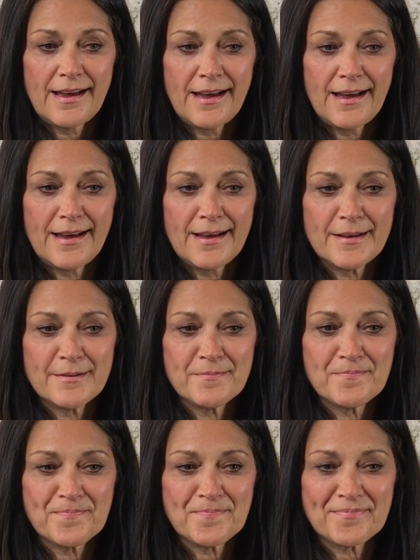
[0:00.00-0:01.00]

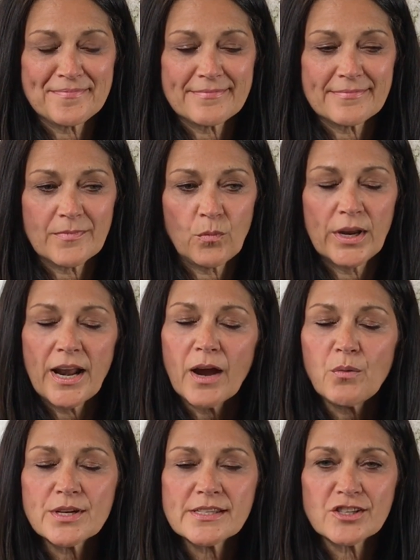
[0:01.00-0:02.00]
when I
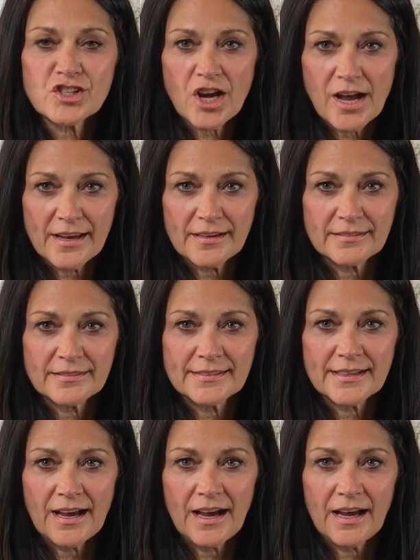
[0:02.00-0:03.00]
was a
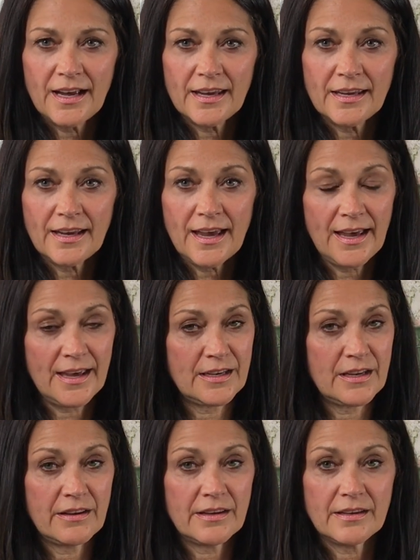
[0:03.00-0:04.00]
child, I had
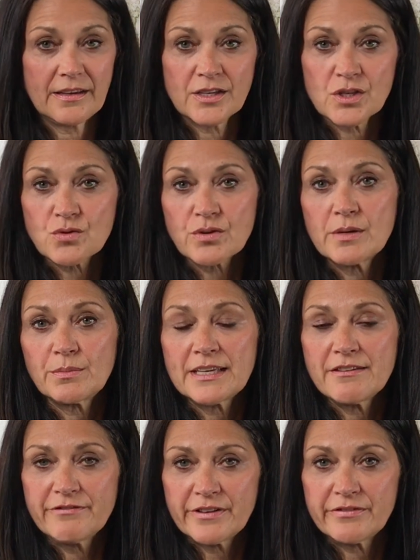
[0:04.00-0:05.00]

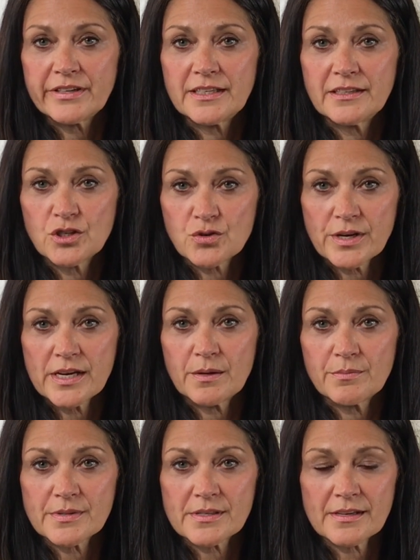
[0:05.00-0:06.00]
extremely vivid
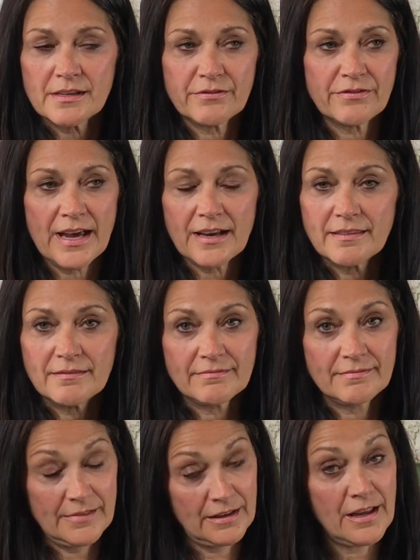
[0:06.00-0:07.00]
dreams. In fact,
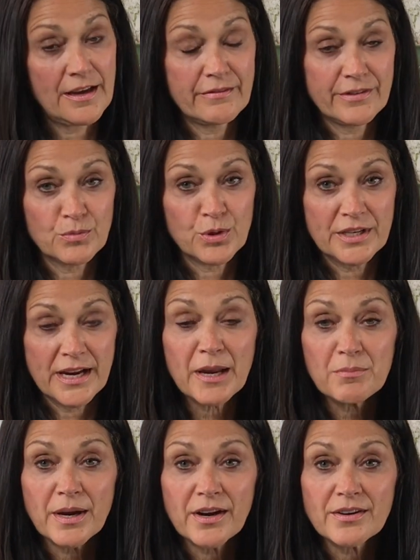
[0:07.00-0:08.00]
a lot of them were
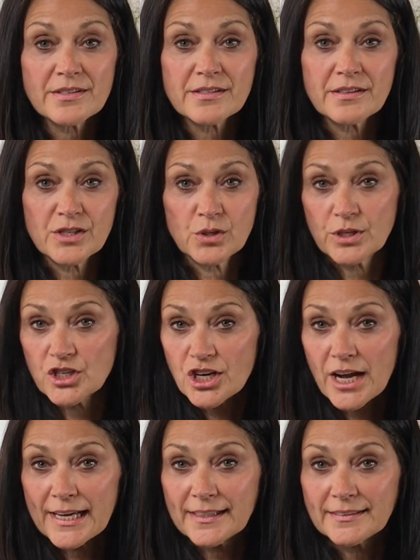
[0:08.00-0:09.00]
nightmares to a
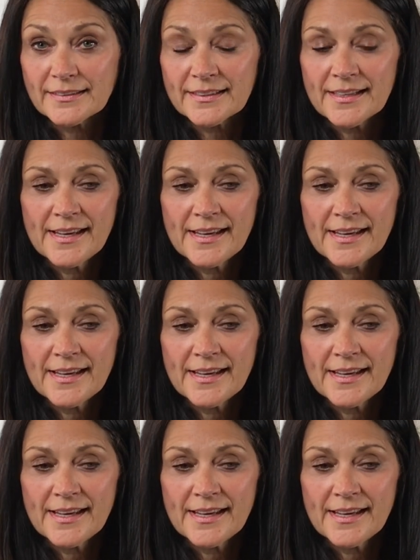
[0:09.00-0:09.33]
child,